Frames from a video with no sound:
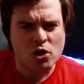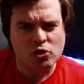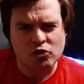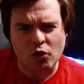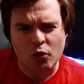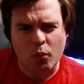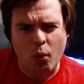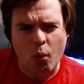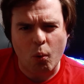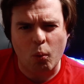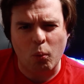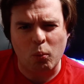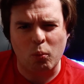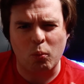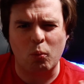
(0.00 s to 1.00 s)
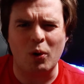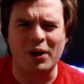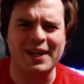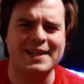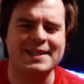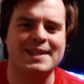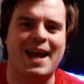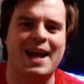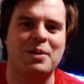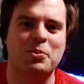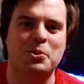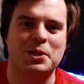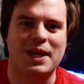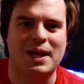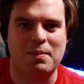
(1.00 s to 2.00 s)
So what is
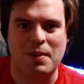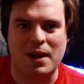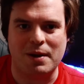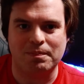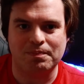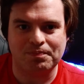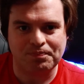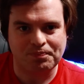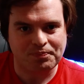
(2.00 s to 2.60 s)
DynamoDB?